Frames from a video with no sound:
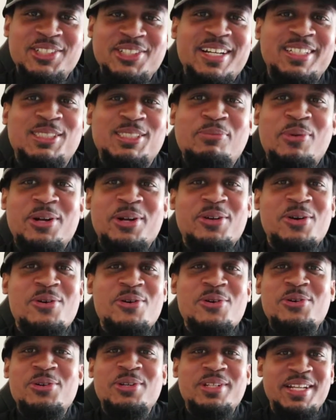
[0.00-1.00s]
trying to spark a
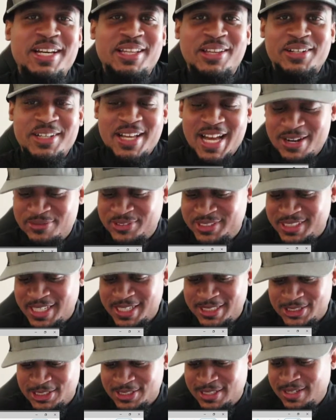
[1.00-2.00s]
whole another
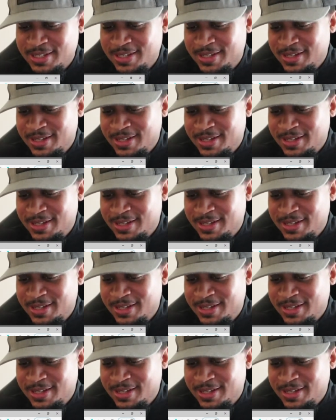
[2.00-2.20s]
conversation